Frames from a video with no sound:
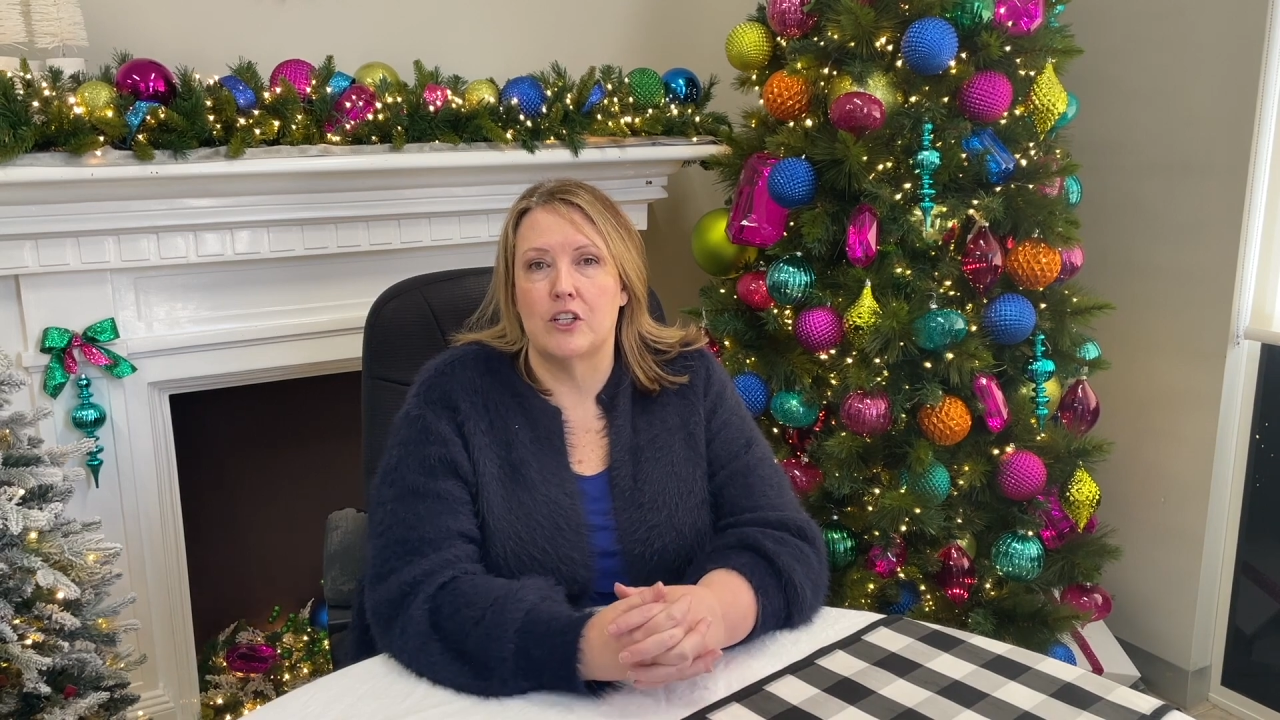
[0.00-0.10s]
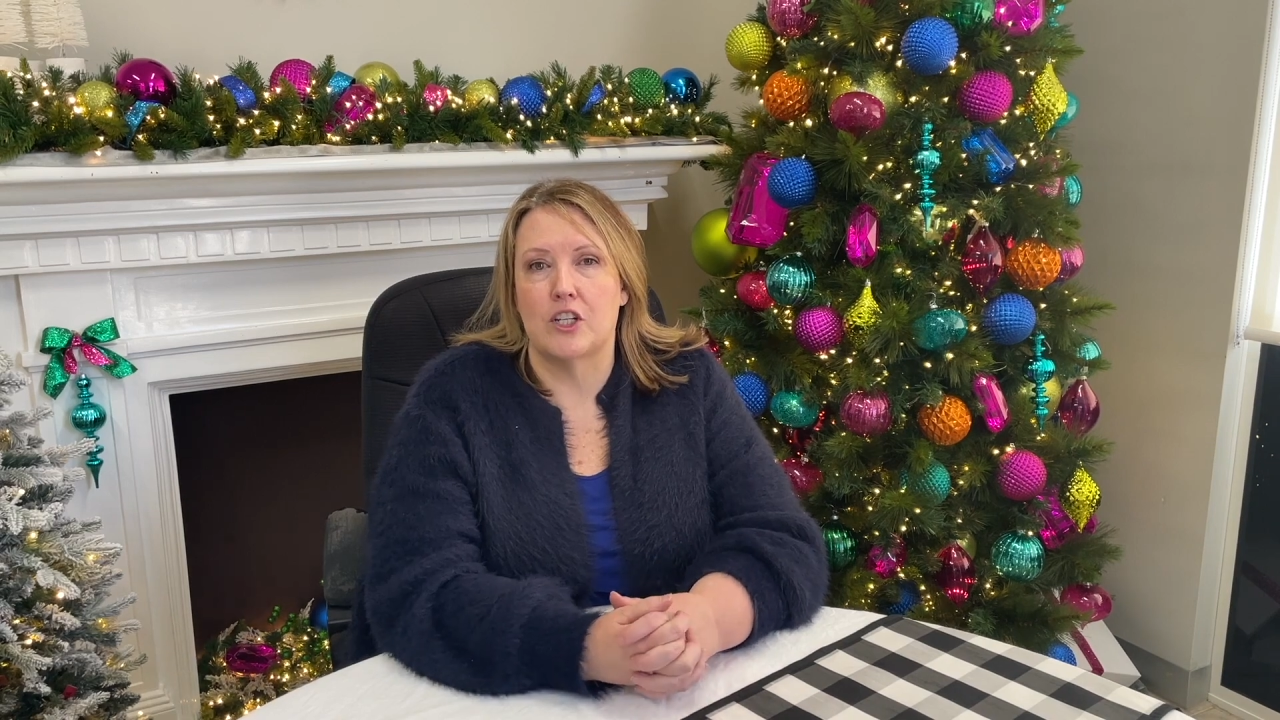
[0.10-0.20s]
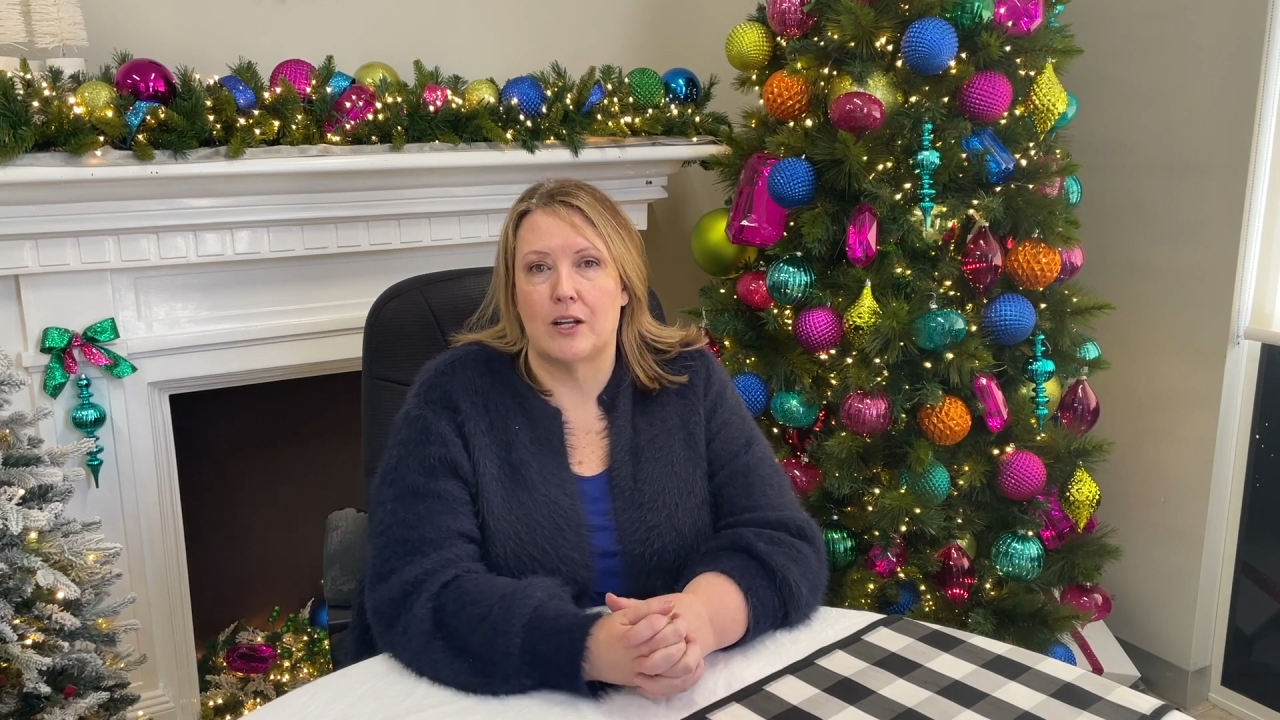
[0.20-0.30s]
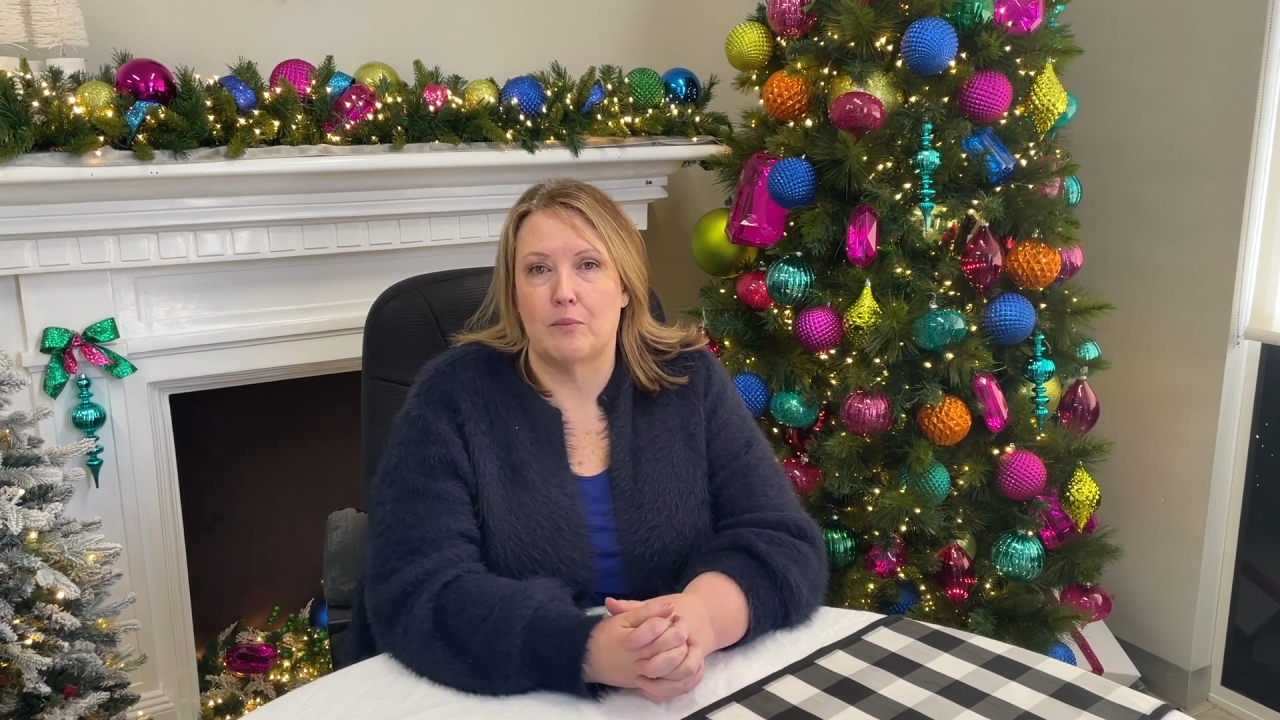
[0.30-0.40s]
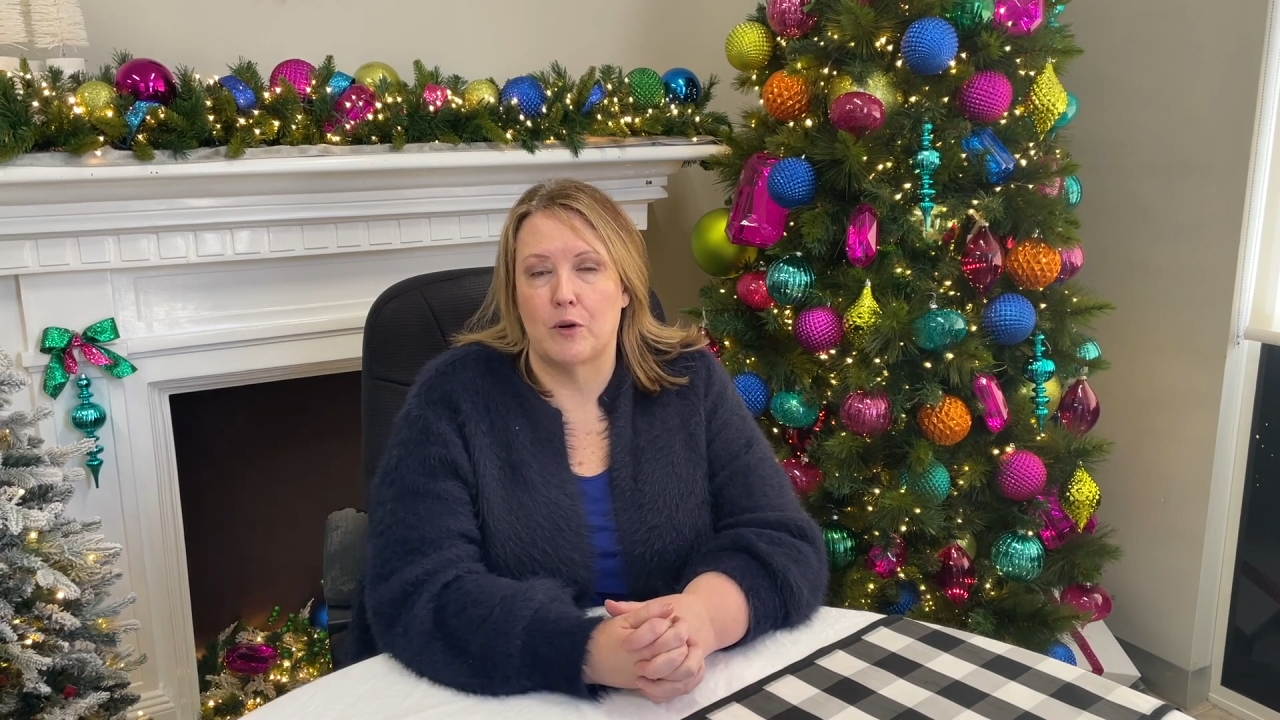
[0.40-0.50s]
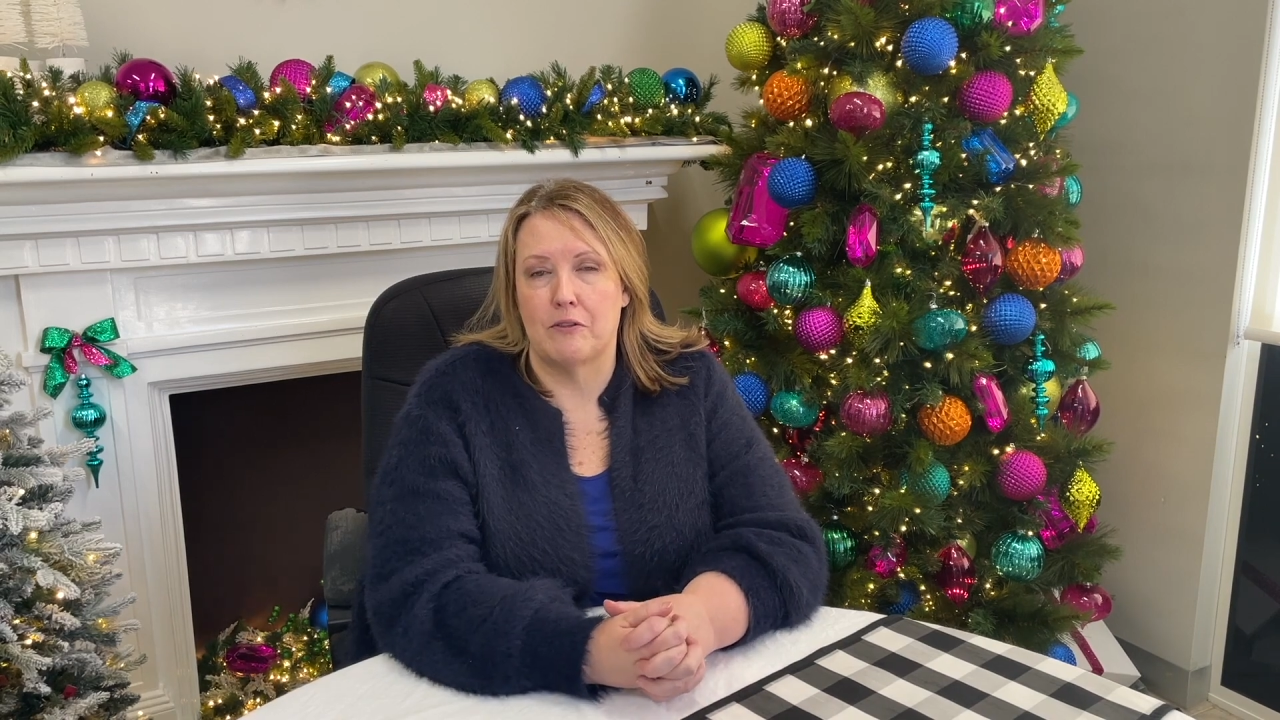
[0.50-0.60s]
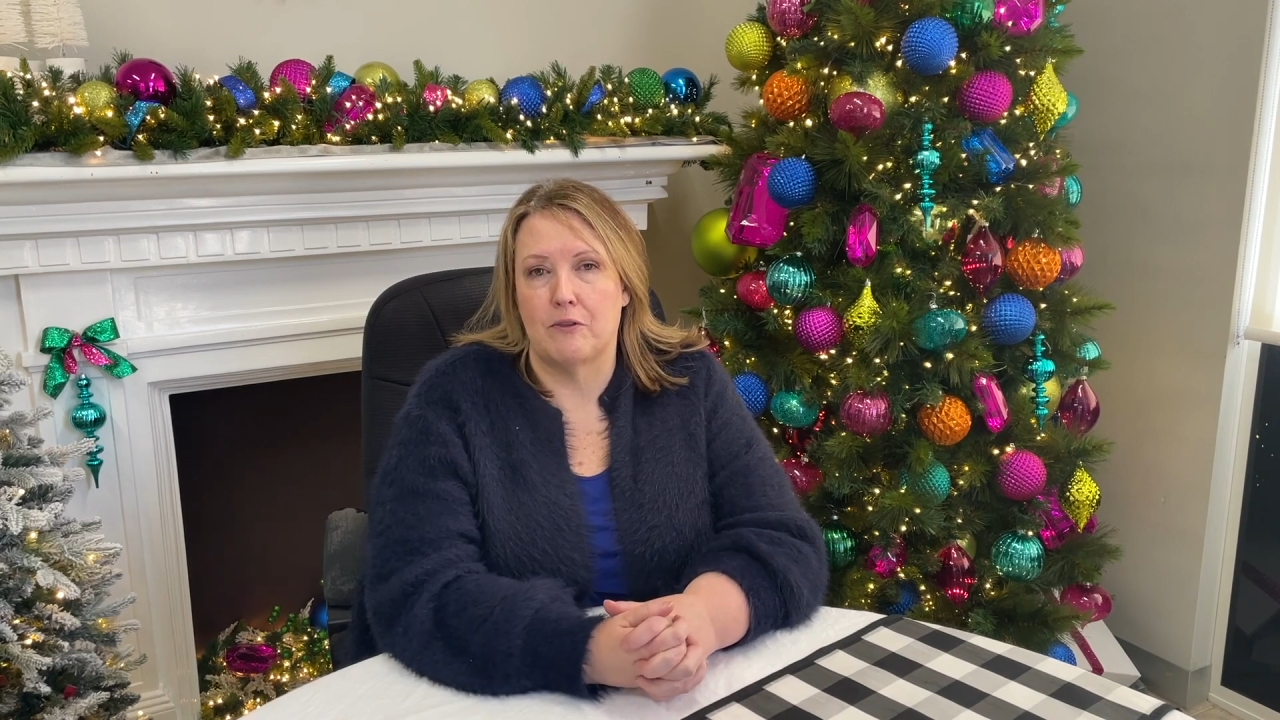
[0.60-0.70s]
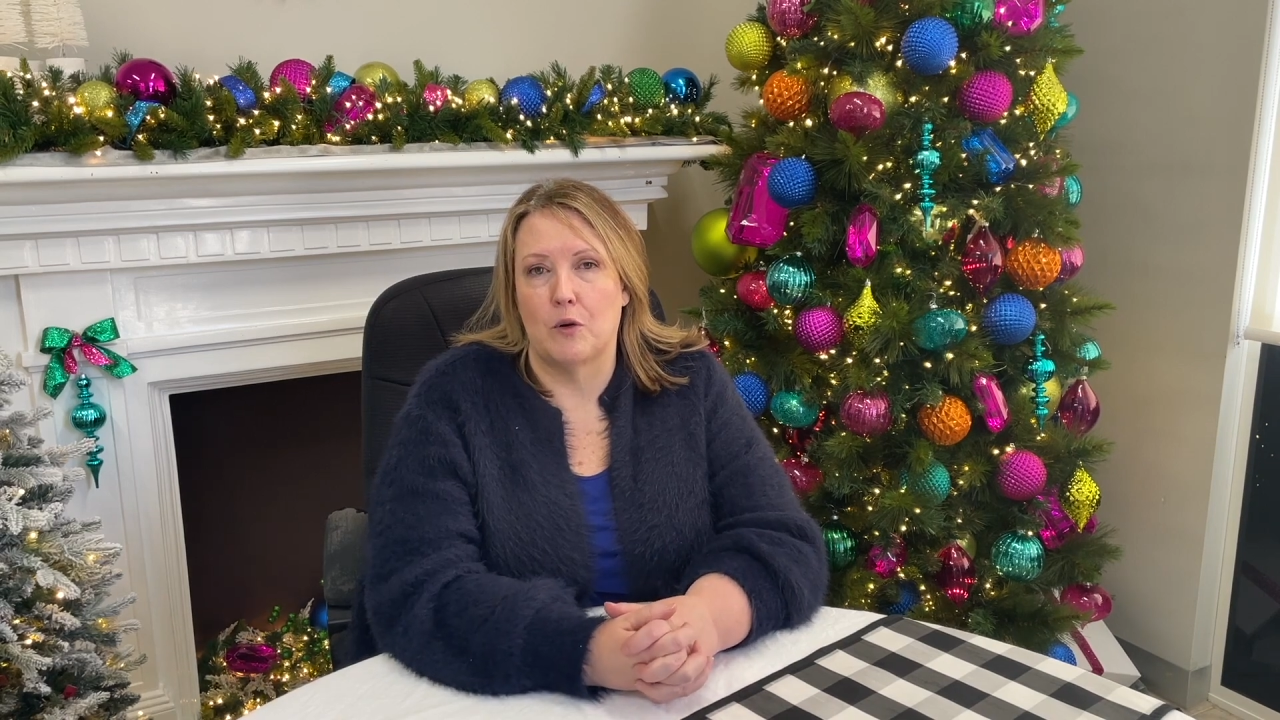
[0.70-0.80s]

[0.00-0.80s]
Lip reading: shatterproof